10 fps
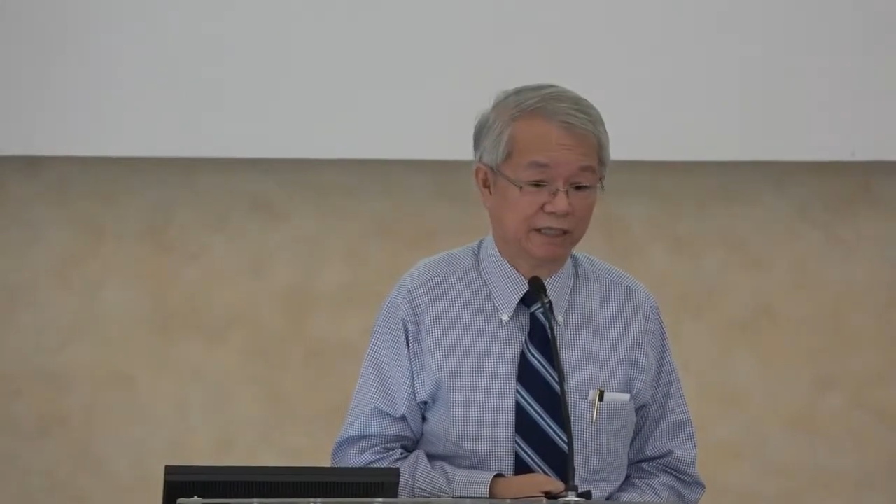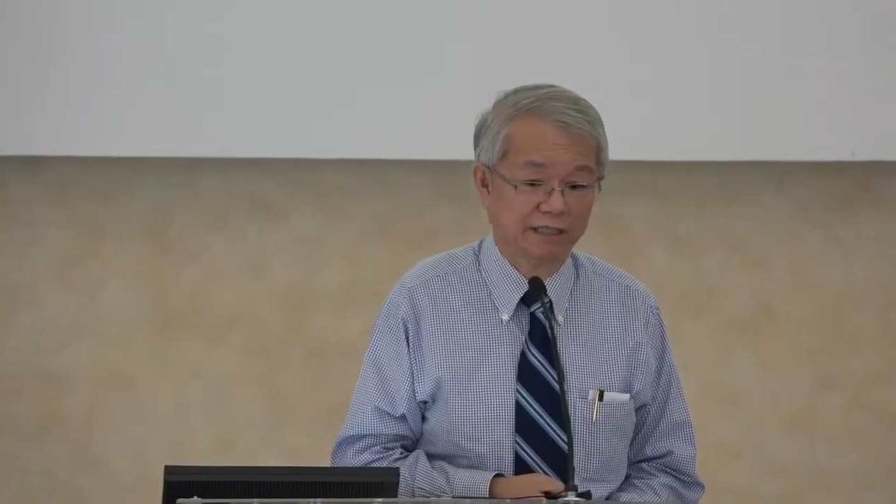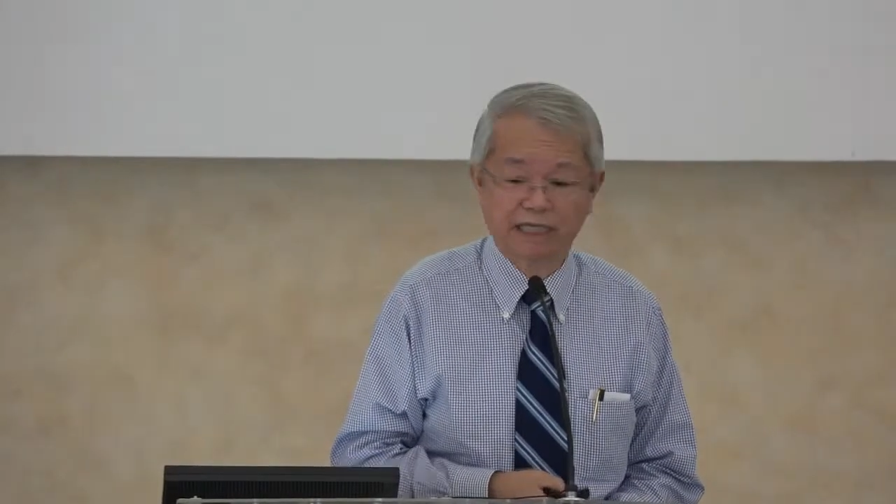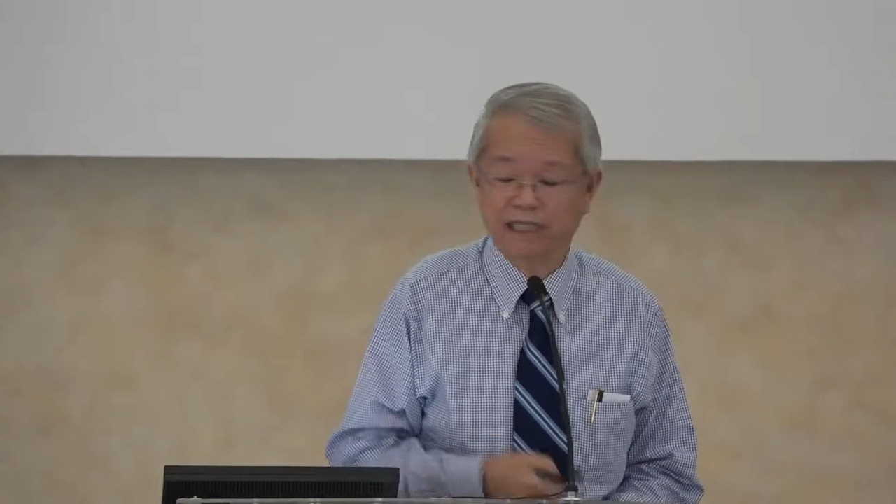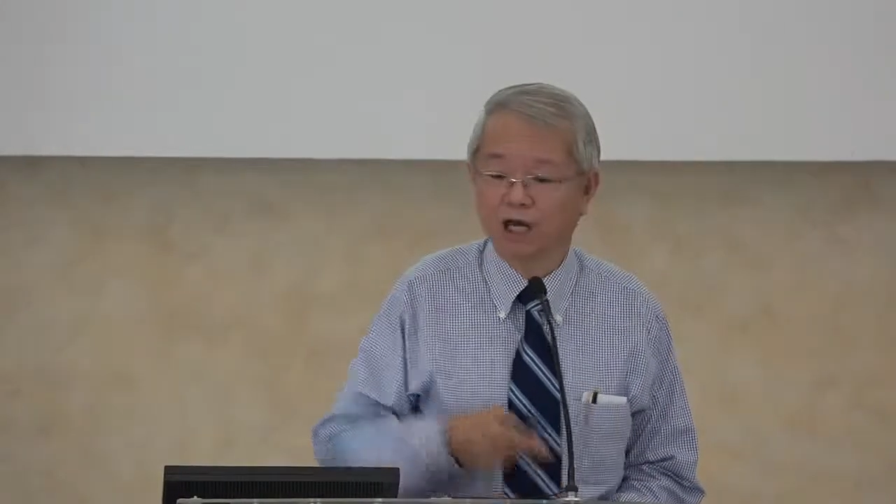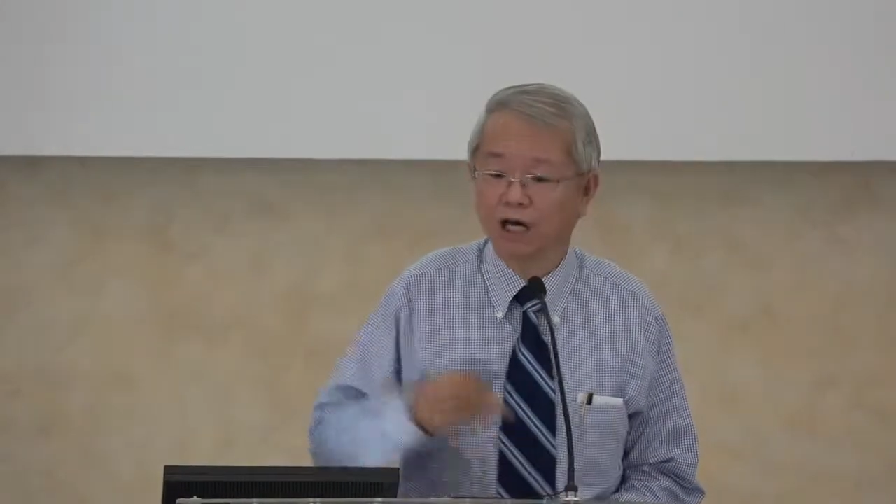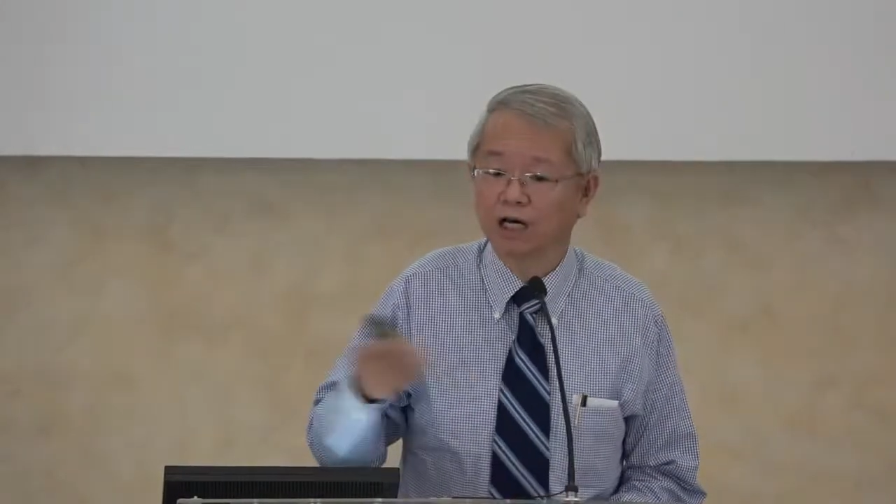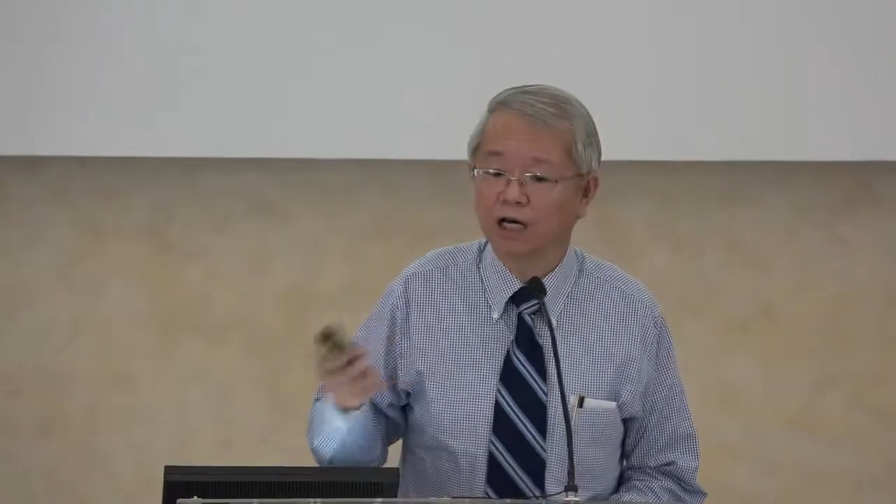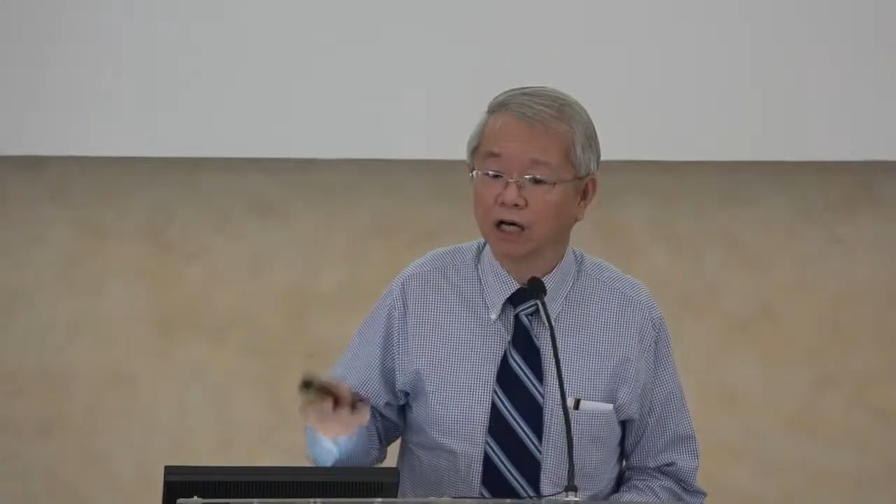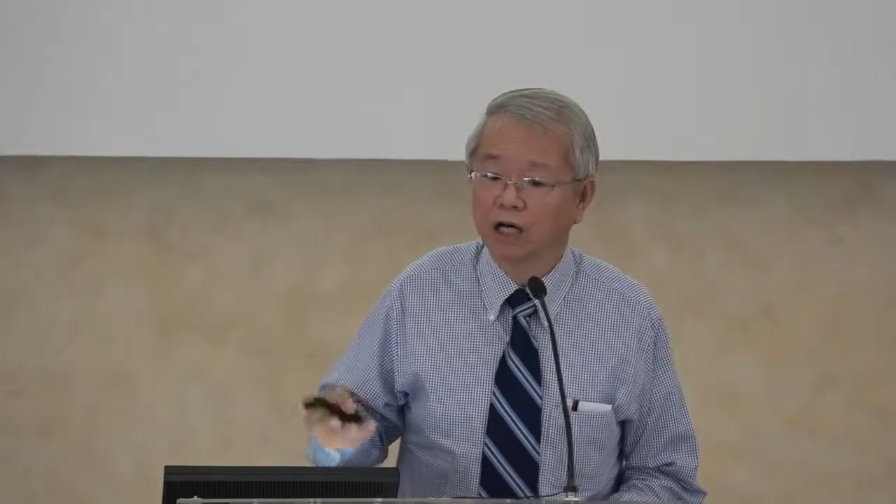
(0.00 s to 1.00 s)
that they
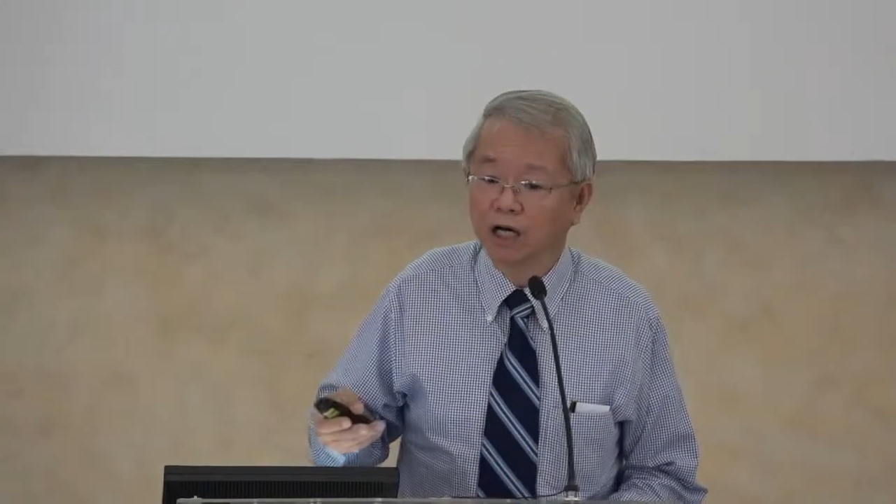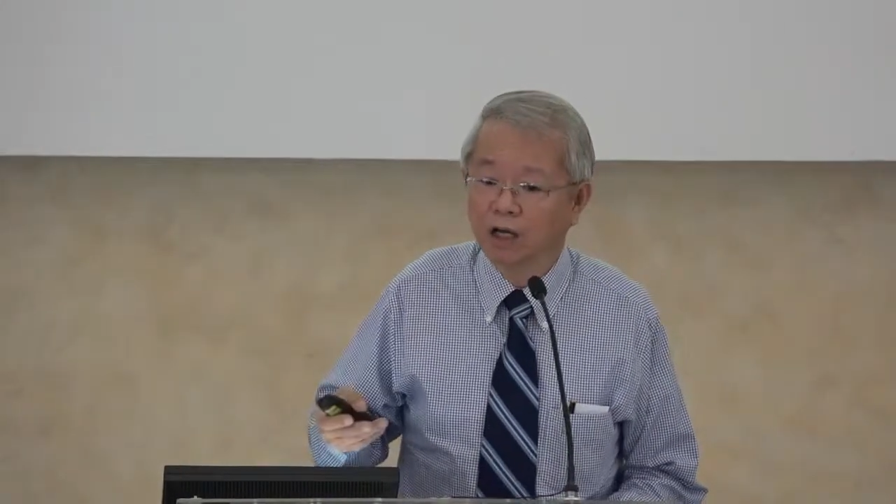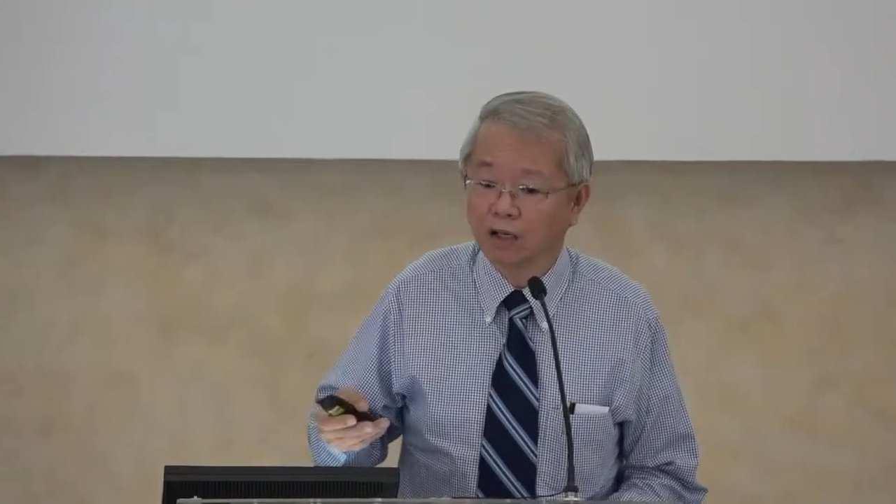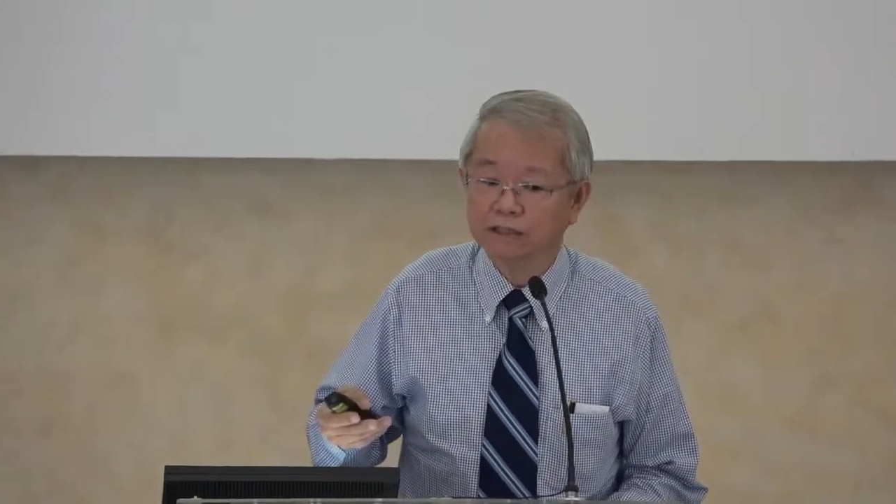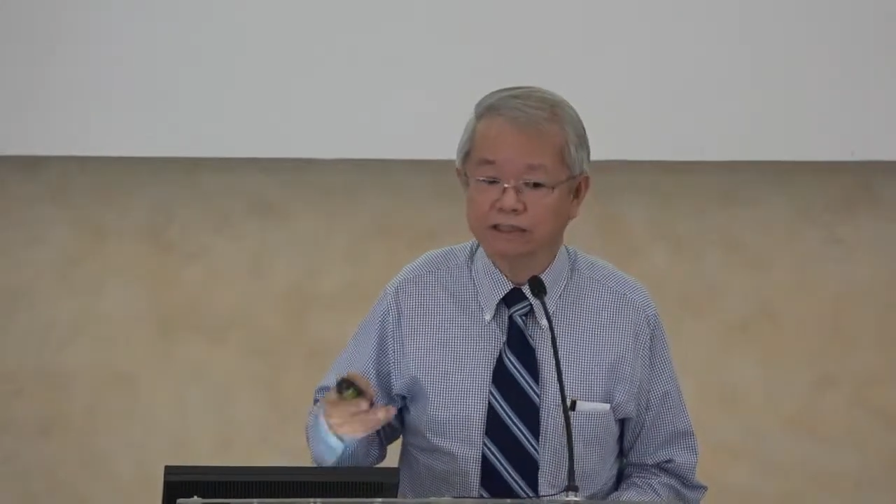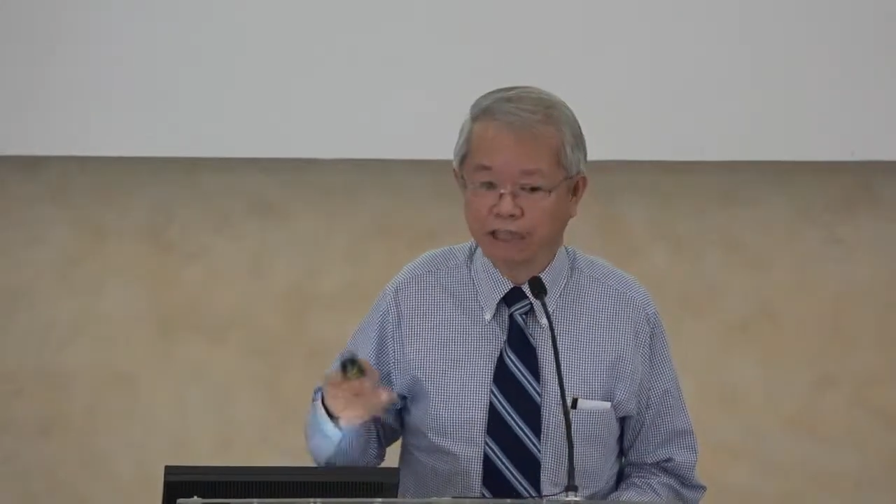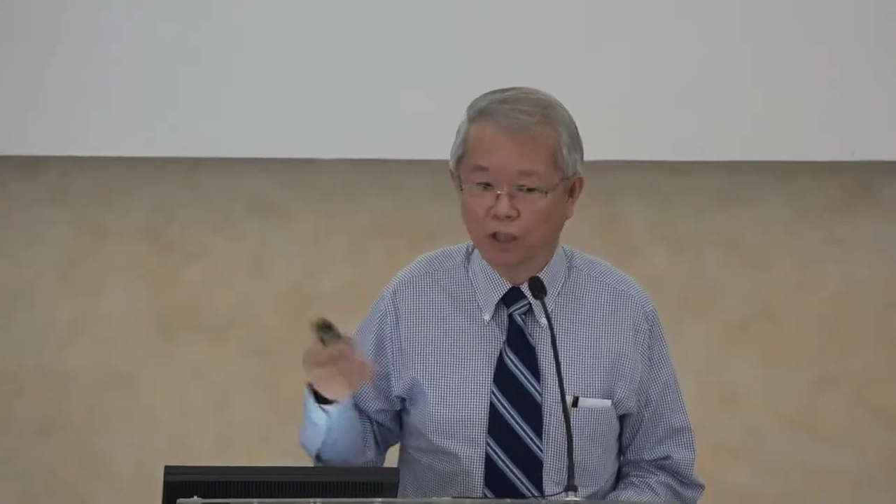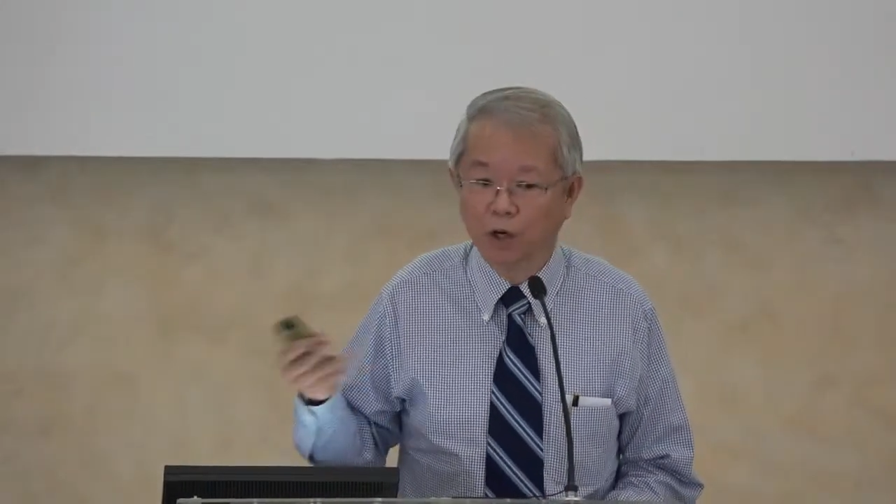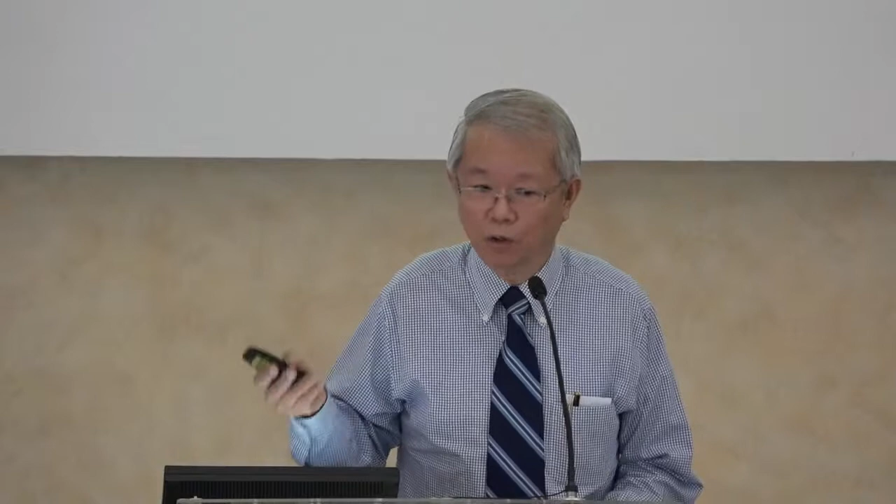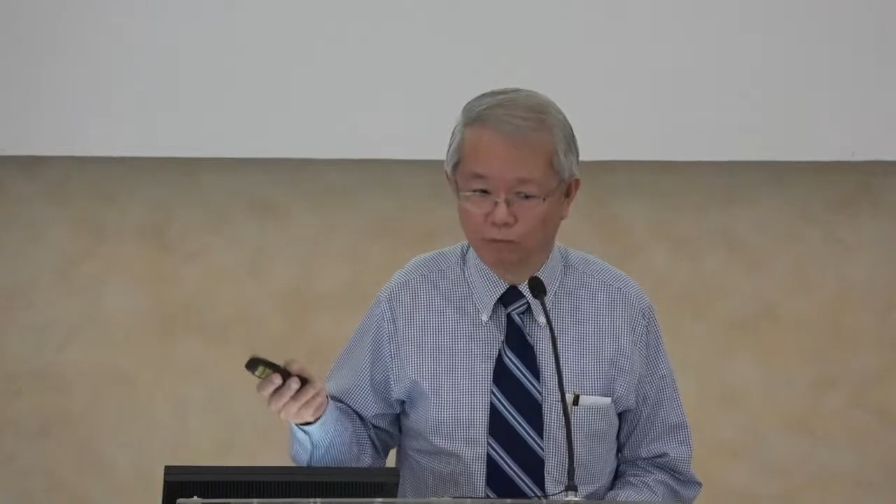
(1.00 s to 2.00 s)
lost their
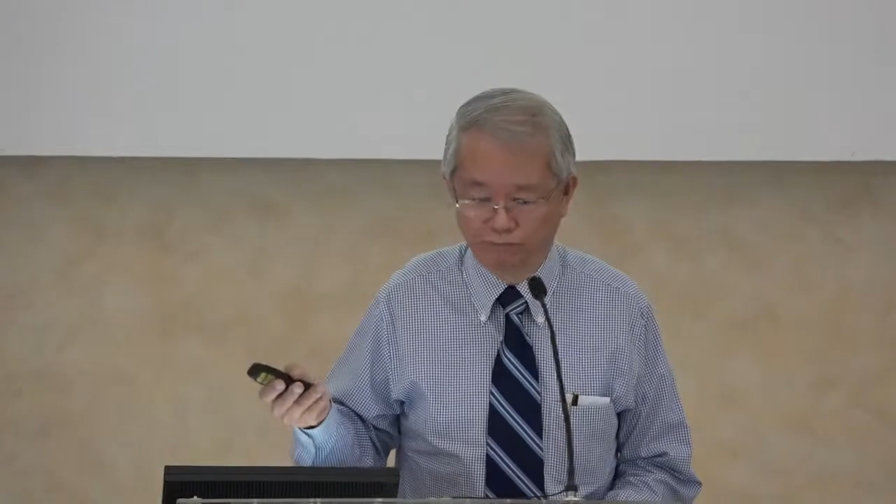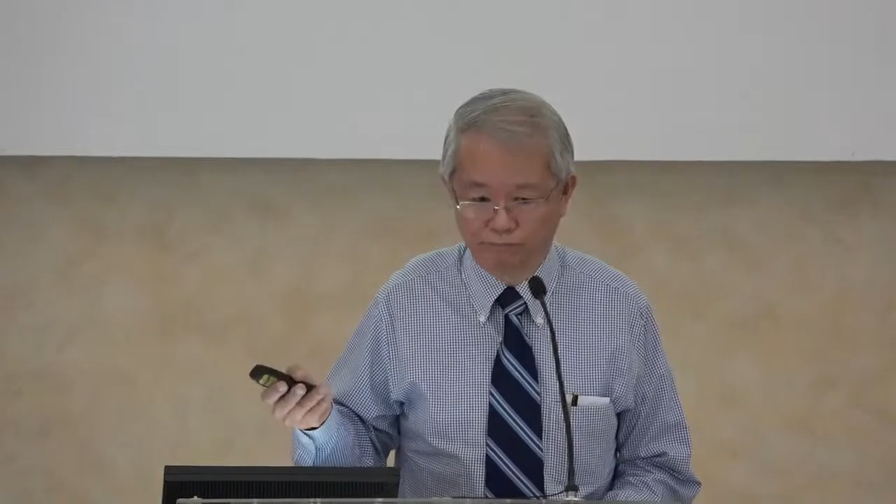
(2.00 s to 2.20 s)
hope